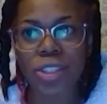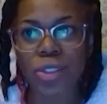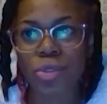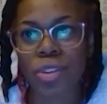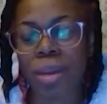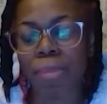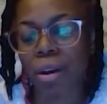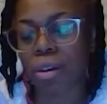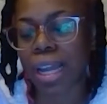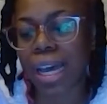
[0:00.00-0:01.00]
story
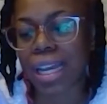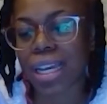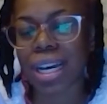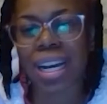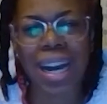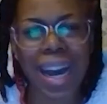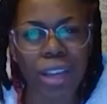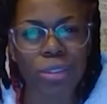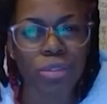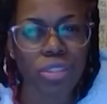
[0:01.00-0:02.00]
about like a
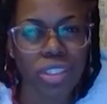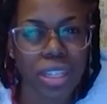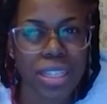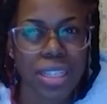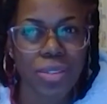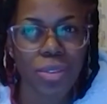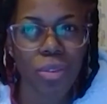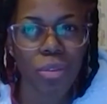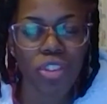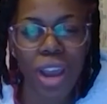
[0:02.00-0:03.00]
guy who's just
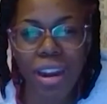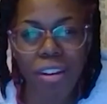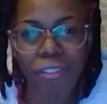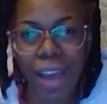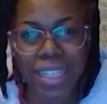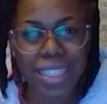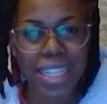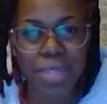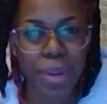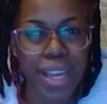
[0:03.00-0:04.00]
trying to find
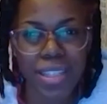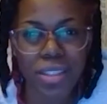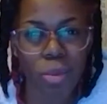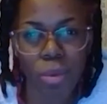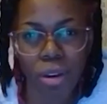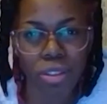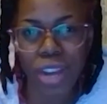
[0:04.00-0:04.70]
his place in the world,